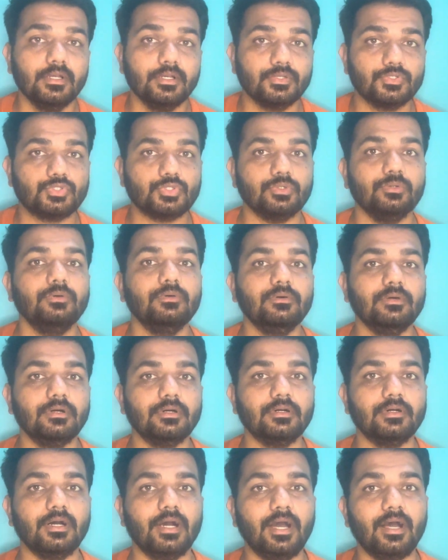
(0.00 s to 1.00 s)
So
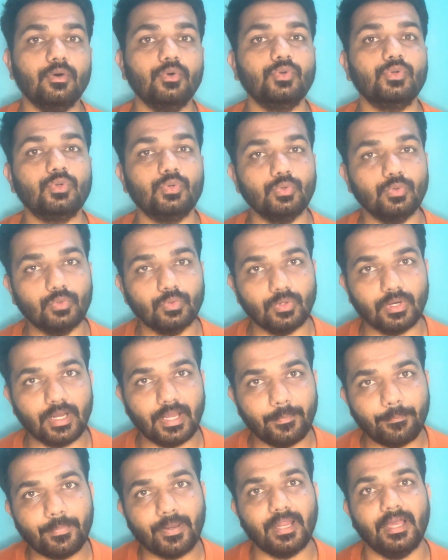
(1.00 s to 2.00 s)
how to
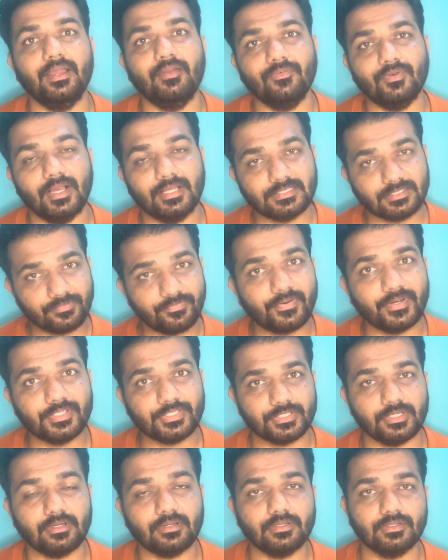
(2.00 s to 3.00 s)
apply as a
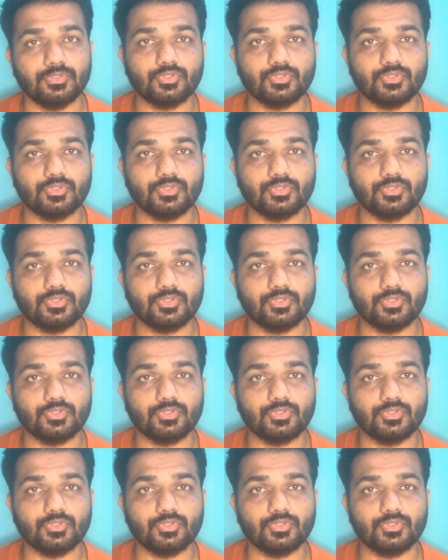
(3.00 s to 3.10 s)
fresher?